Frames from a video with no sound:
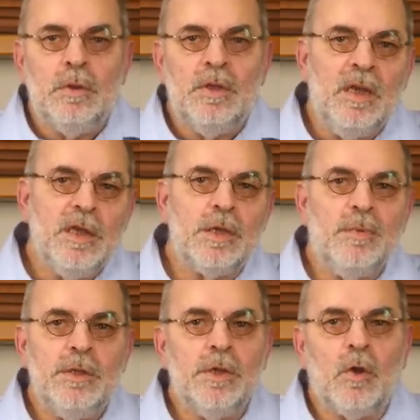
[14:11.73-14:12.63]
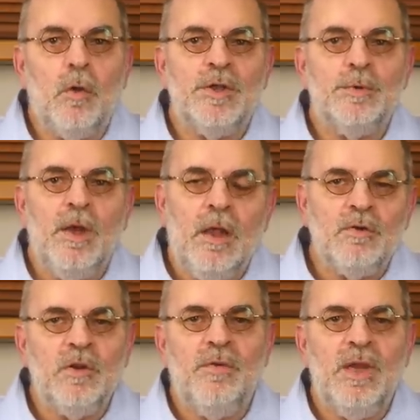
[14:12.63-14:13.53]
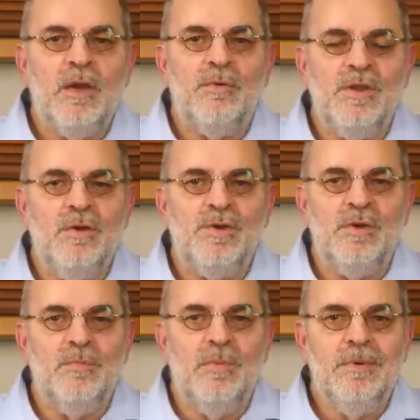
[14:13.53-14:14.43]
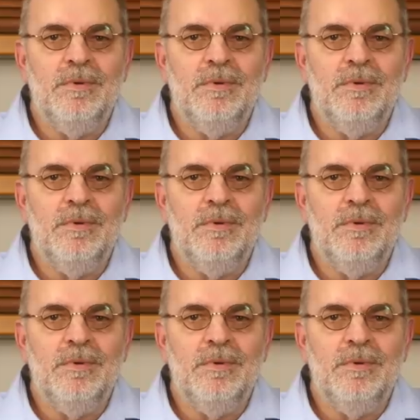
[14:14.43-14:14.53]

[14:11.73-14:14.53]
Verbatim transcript: the links are in the comments below this video on YouTube.